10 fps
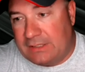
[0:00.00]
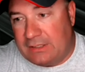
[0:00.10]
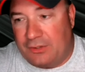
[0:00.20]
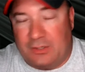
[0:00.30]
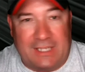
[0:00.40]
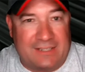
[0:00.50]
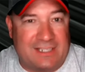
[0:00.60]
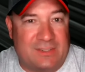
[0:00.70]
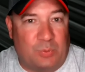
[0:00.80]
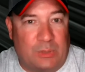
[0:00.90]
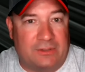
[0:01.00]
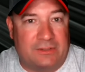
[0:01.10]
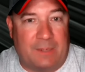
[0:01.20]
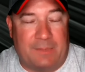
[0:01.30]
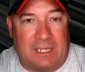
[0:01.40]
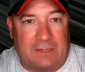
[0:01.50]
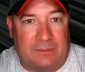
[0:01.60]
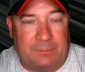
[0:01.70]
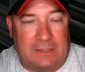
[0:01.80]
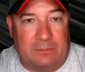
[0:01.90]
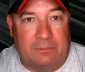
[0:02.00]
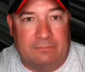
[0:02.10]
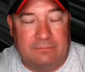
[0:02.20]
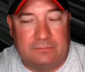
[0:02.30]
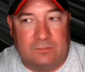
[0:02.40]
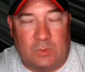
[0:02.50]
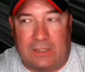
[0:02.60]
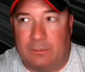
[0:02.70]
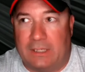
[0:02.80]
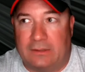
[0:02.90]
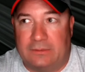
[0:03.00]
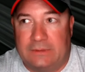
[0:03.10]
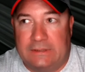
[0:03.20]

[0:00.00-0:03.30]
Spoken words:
Although that tastes weird coming out of a metal water bottle.